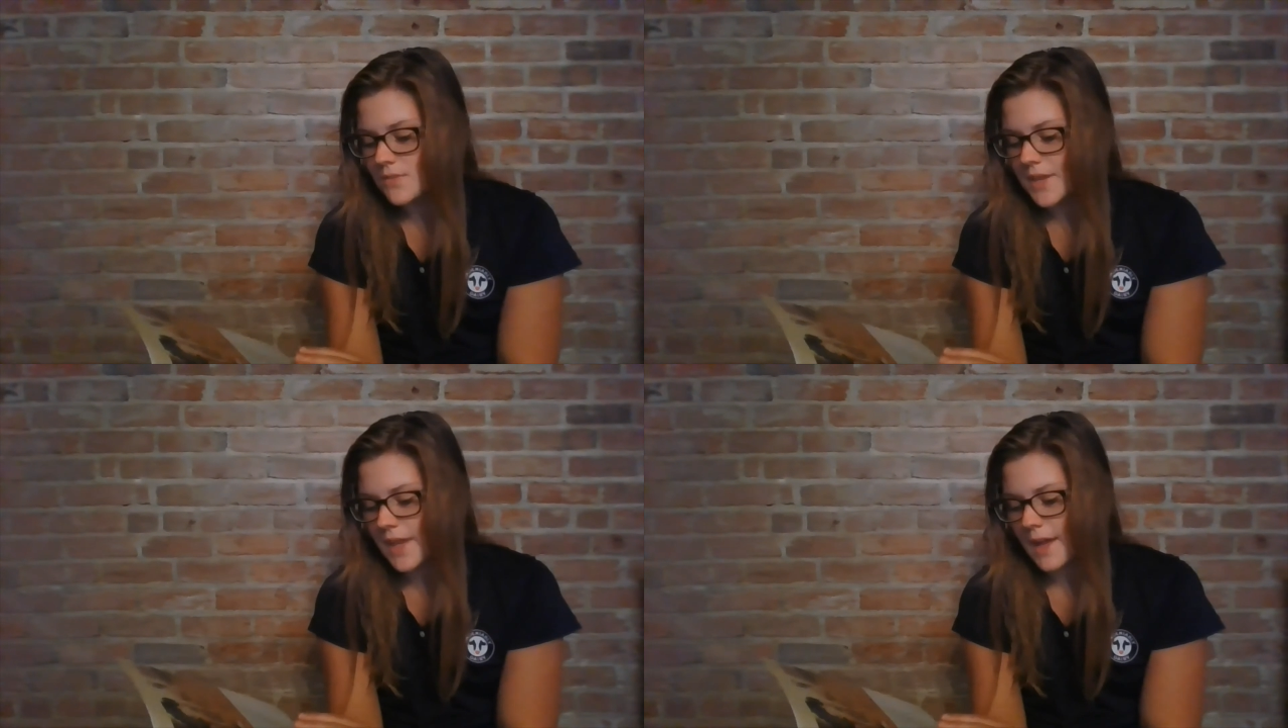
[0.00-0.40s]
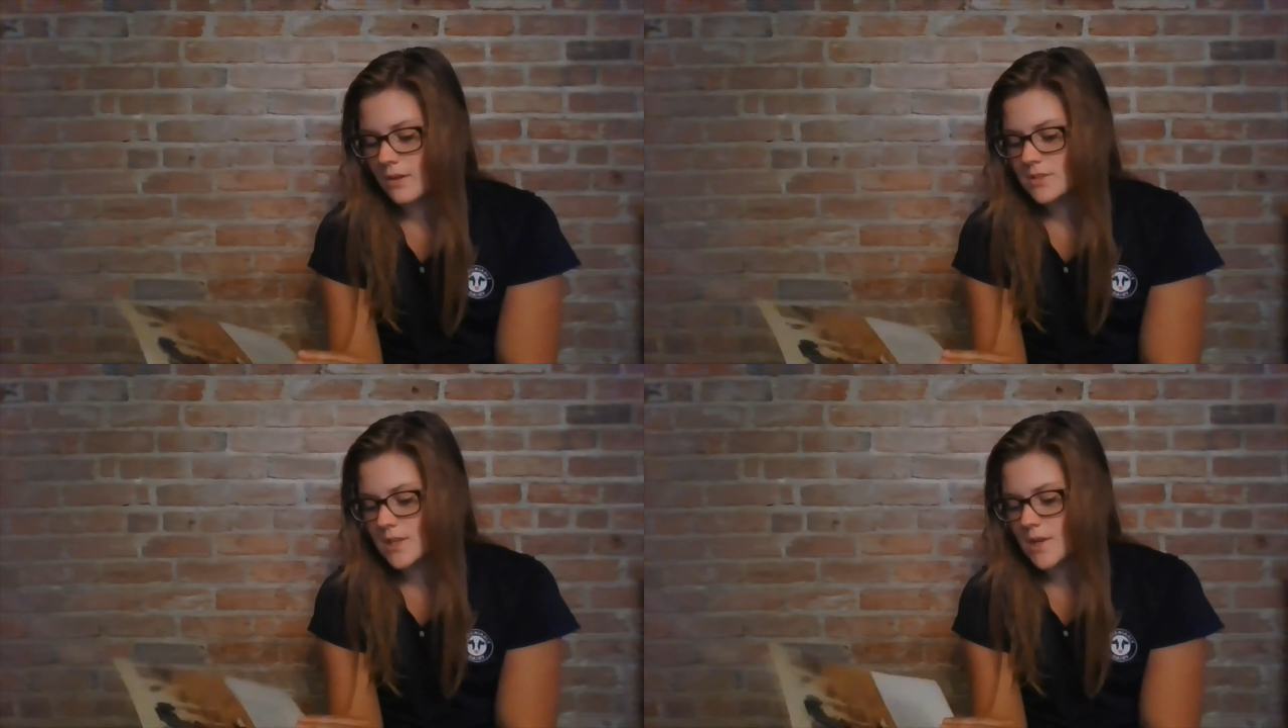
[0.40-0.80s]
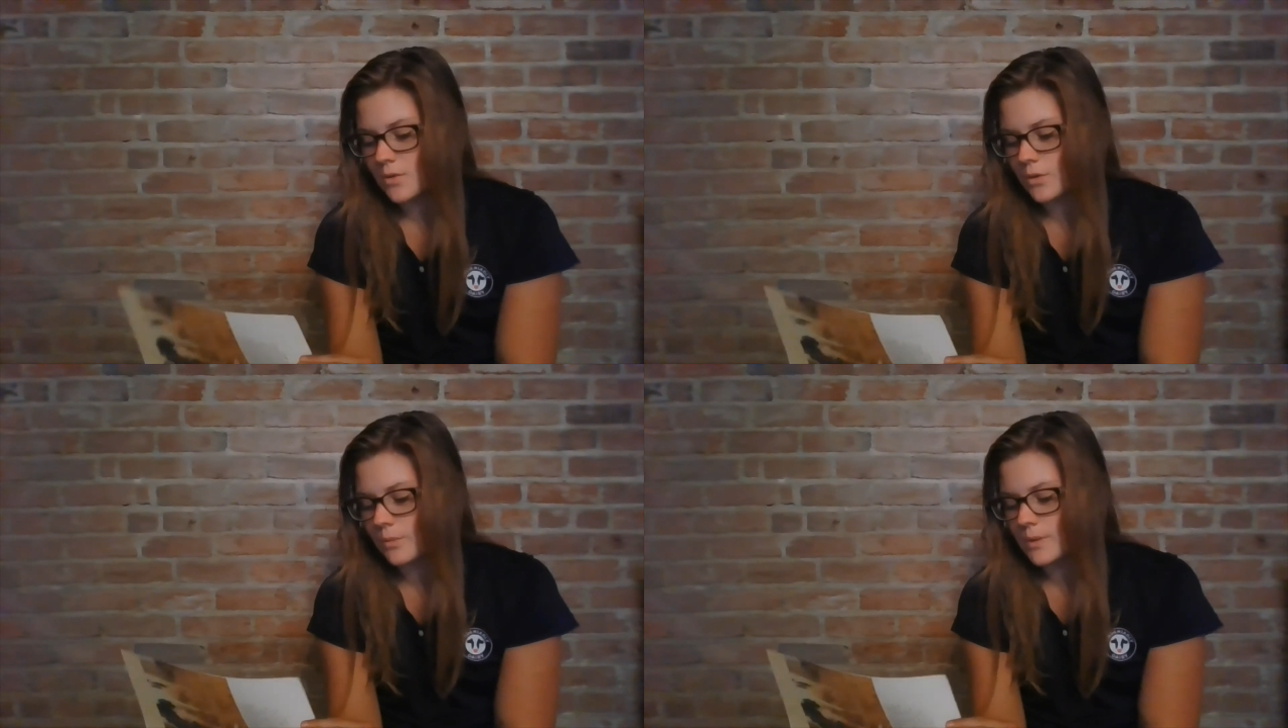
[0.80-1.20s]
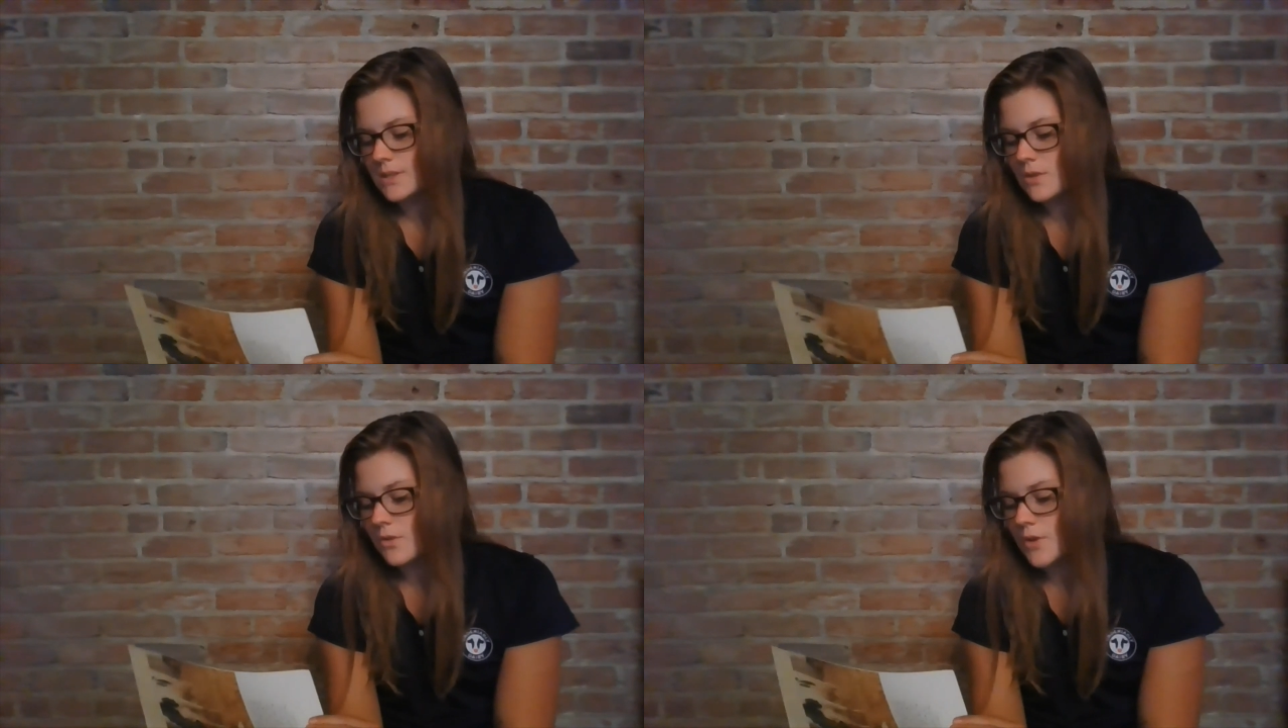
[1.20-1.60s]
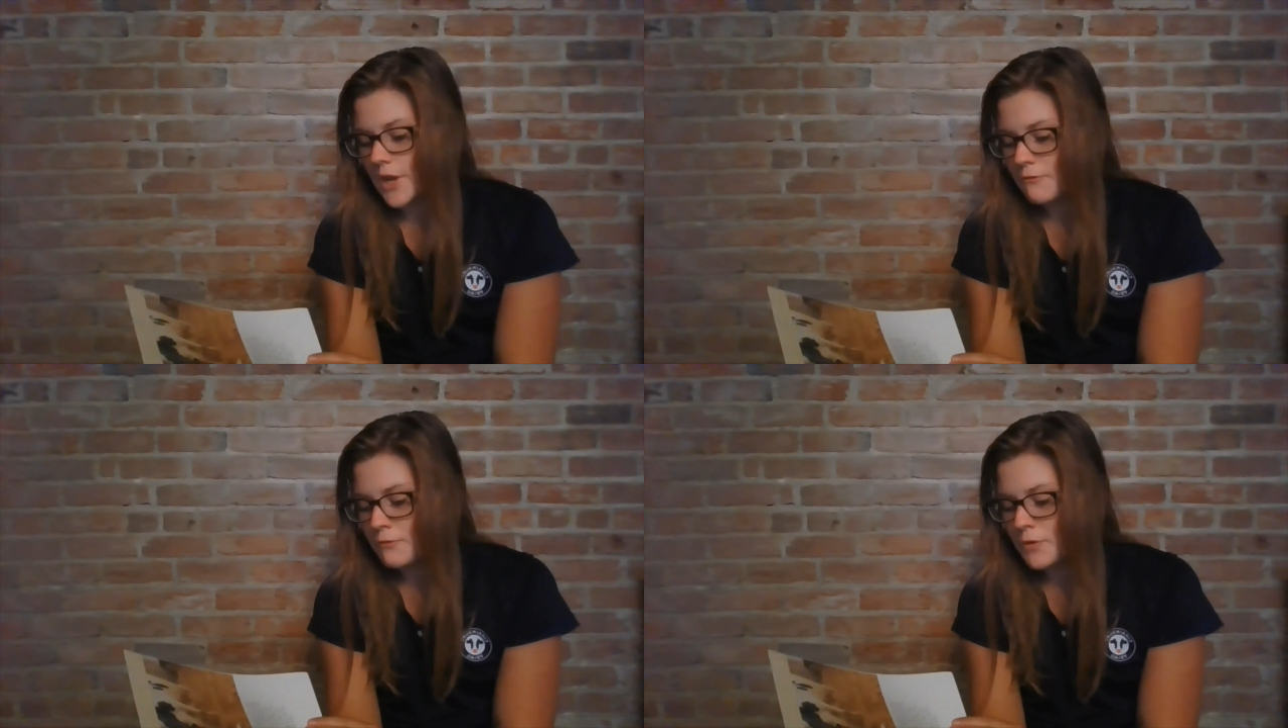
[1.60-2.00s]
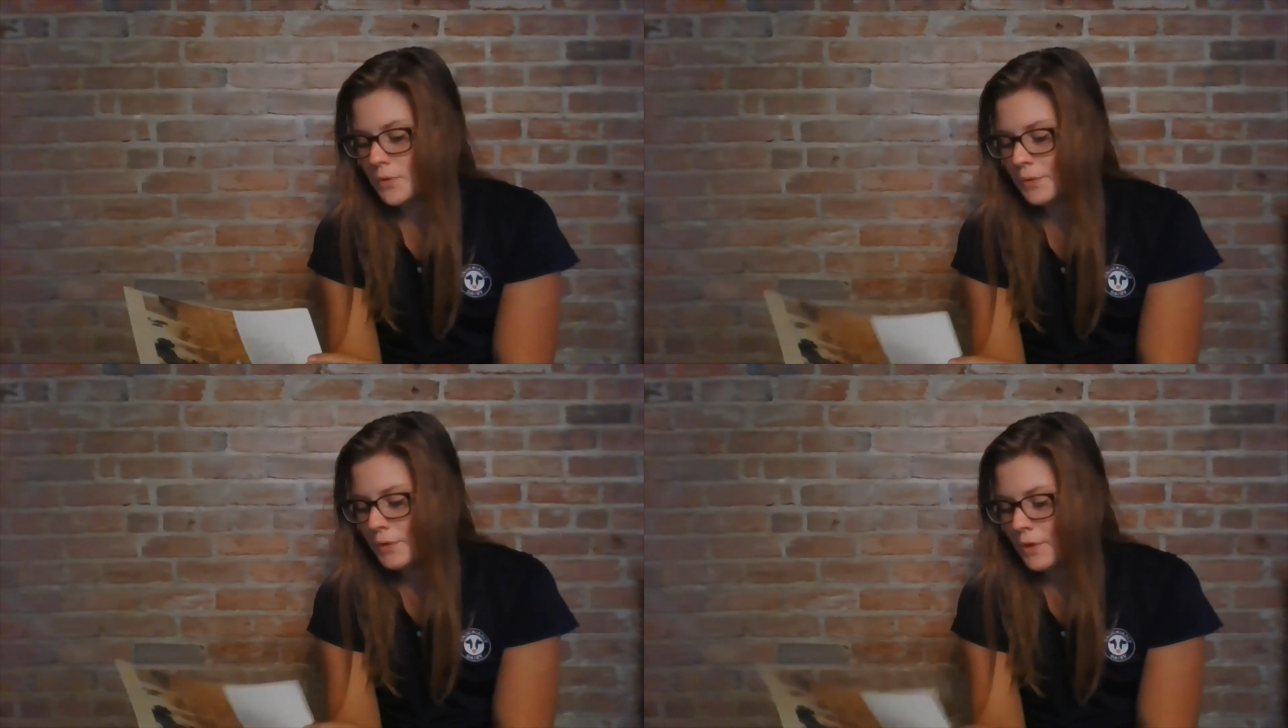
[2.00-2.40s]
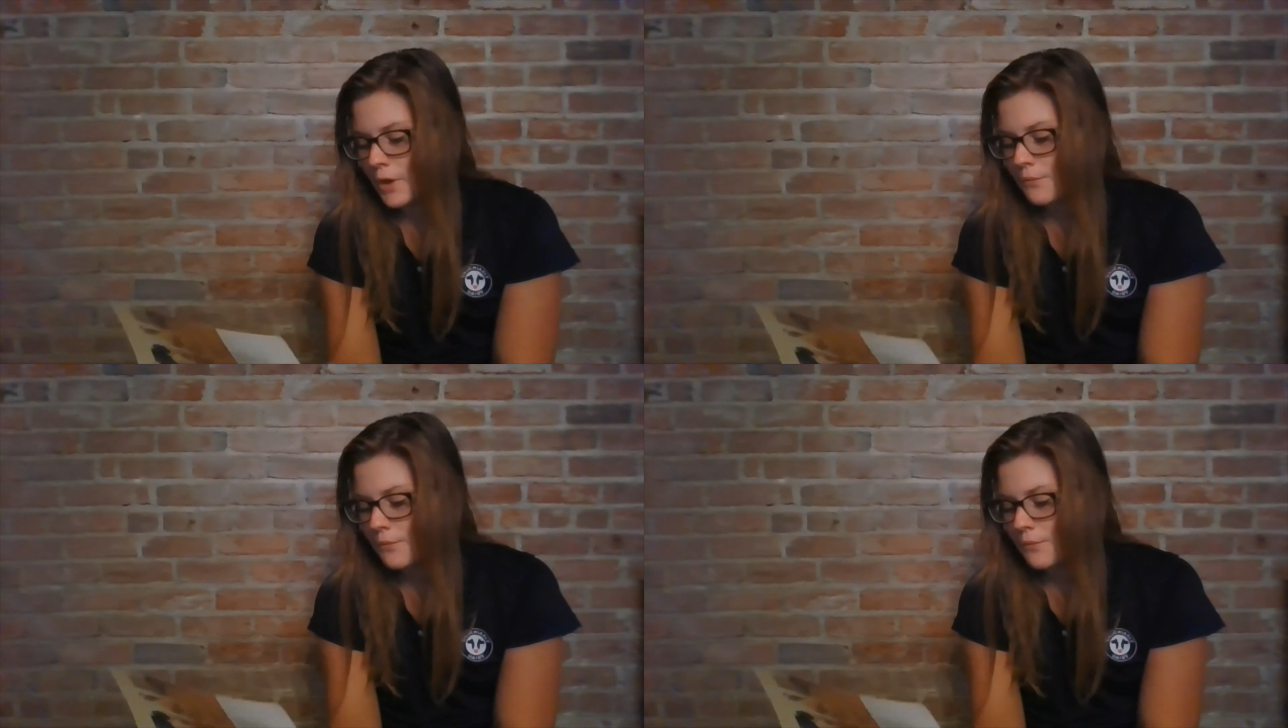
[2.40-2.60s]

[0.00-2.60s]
of the cows at Norwis create food,